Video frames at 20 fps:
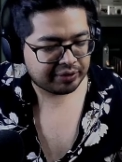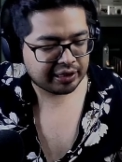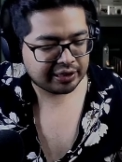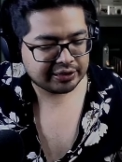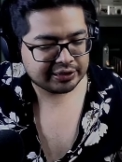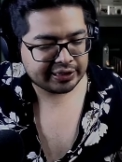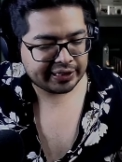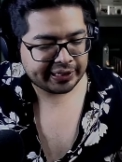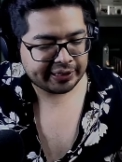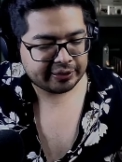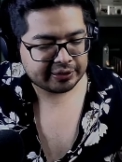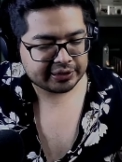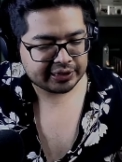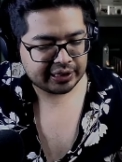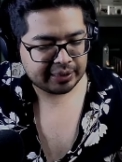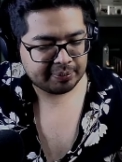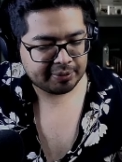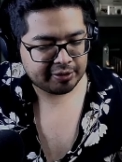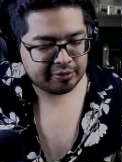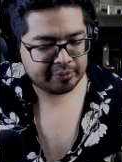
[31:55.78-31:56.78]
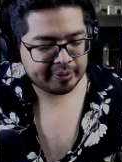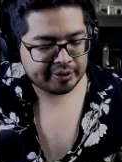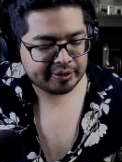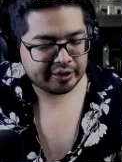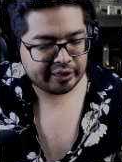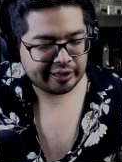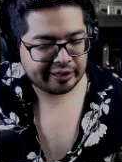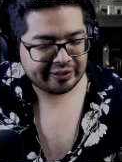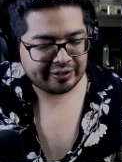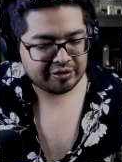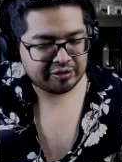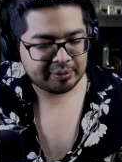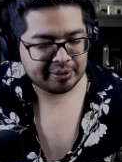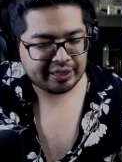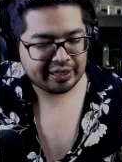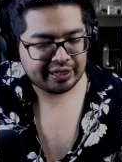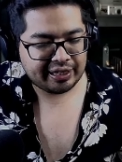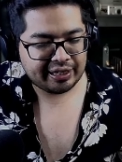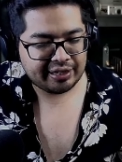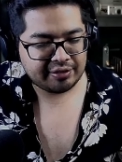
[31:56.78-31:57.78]
Entire time he's been there, he's
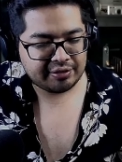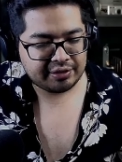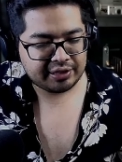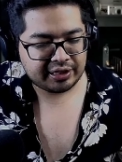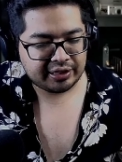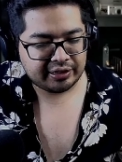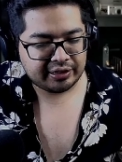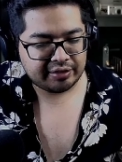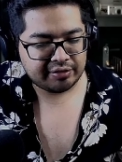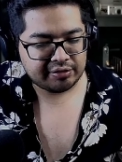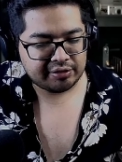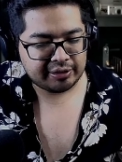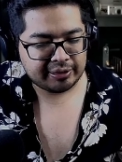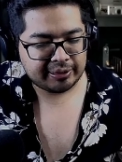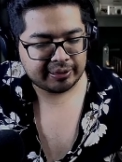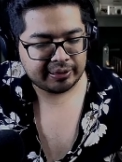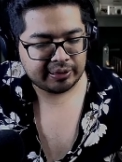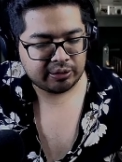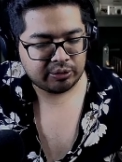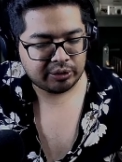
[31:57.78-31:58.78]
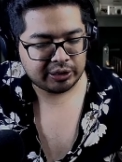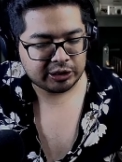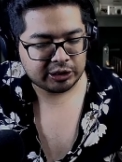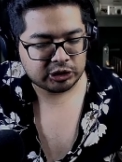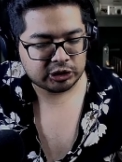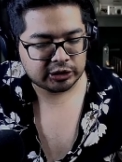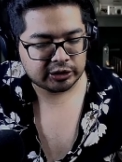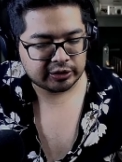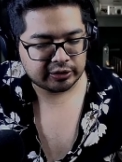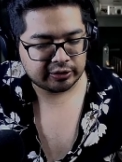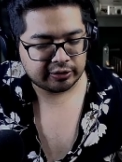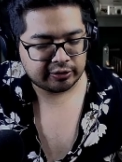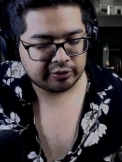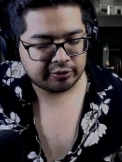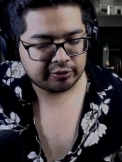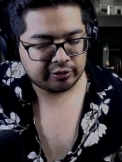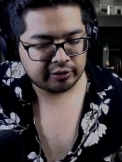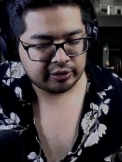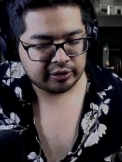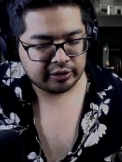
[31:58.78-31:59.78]
been asking these leading
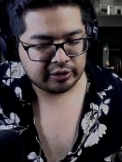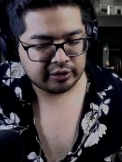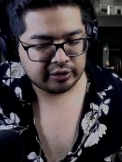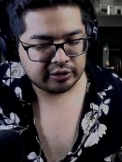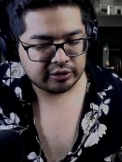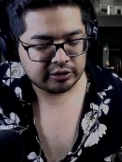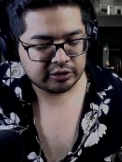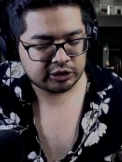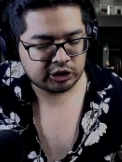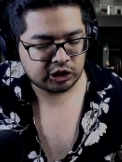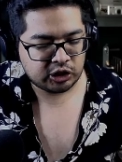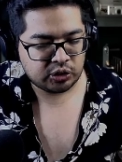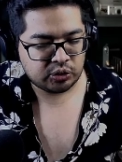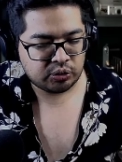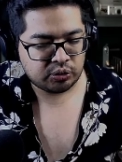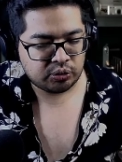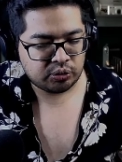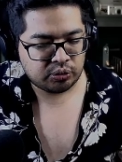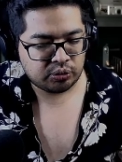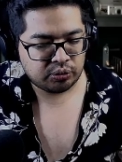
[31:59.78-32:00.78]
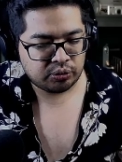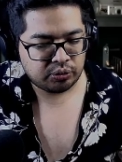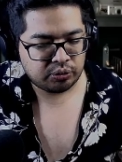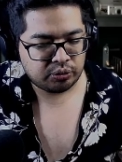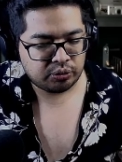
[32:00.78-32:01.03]
questions. Who,